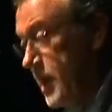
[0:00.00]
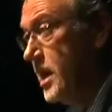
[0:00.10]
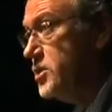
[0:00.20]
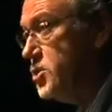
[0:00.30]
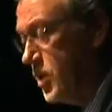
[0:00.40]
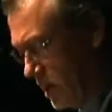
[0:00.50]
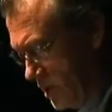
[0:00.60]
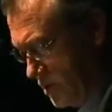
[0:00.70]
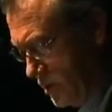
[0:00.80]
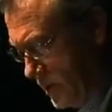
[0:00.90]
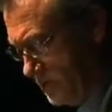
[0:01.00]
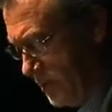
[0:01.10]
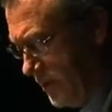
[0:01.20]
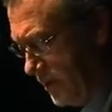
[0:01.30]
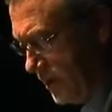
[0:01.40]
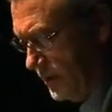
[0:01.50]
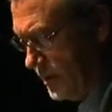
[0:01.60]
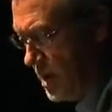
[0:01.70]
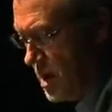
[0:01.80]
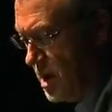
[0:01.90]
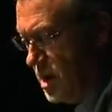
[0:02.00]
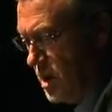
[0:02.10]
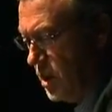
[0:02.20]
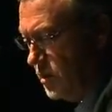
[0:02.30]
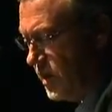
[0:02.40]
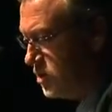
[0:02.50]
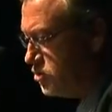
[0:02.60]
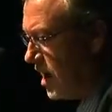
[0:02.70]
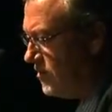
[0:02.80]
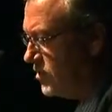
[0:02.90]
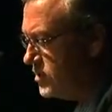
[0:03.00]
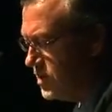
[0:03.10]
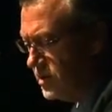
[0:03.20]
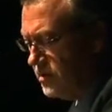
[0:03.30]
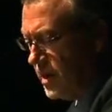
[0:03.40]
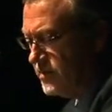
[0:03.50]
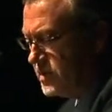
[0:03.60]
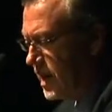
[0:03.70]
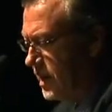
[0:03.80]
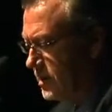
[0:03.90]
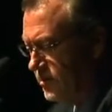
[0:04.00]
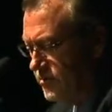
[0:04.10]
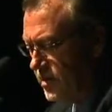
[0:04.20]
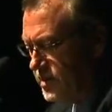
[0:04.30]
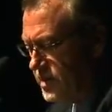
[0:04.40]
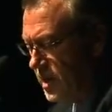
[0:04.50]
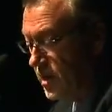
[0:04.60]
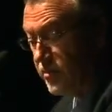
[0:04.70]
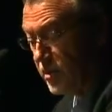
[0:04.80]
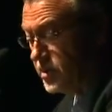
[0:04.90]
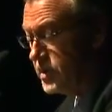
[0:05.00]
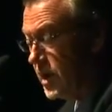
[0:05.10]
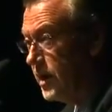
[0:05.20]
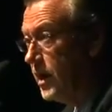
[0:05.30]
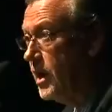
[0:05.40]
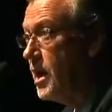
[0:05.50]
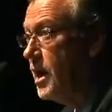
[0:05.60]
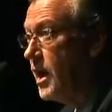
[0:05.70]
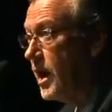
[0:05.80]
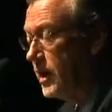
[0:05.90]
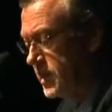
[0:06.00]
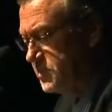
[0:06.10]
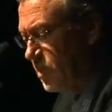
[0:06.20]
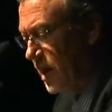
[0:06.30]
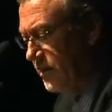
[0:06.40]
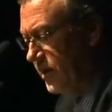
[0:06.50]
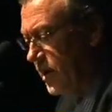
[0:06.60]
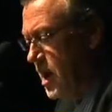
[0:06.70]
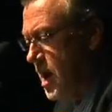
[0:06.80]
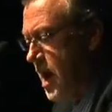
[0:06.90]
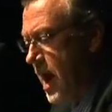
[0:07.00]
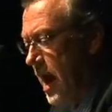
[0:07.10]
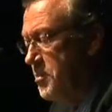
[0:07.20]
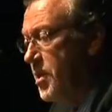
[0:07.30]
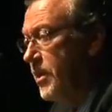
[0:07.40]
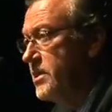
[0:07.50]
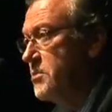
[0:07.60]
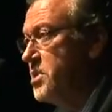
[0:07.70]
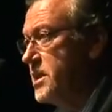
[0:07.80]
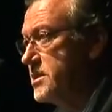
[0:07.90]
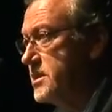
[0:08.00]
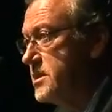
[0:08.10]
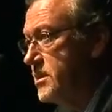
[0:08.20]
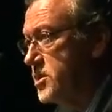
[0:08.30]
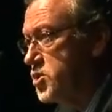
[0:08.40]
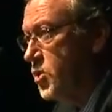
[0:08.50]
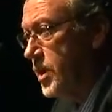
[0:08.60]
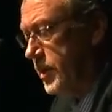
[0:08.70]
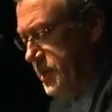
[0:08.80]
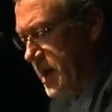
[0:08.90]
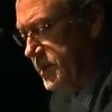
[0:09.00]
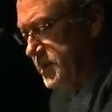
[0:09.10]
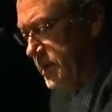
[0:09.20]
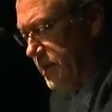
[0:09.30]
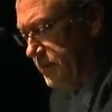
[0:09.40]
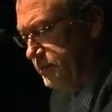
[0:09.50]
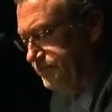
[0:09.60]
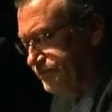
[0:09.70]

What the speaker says: and he took it to his mother, who then traveled to the gravesite of her son, Ali's brother, and buried the pieces in the soil next to him.